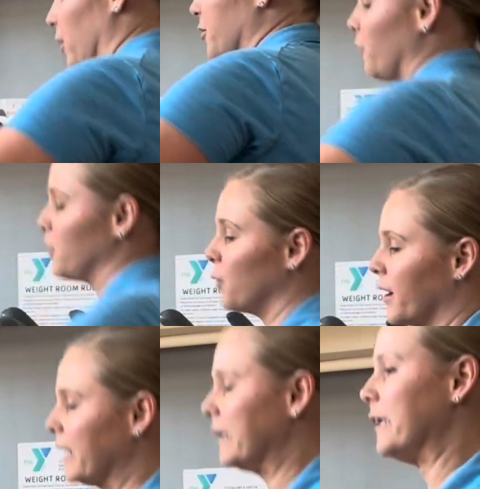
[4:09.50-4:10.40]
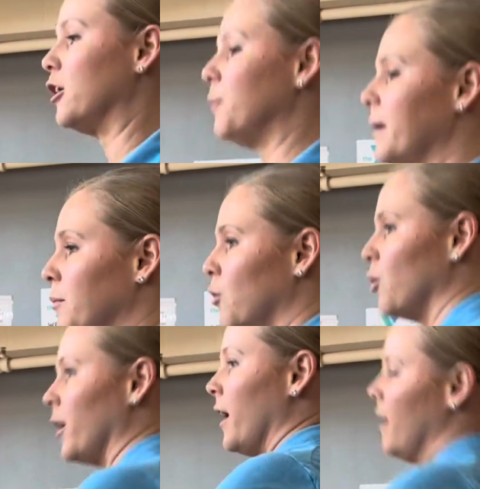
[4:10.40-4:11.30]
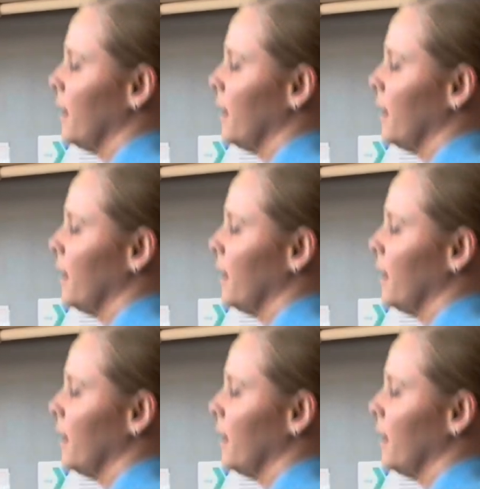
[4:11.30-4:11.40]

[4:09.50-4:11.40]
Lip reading: So if you wanted a little bit more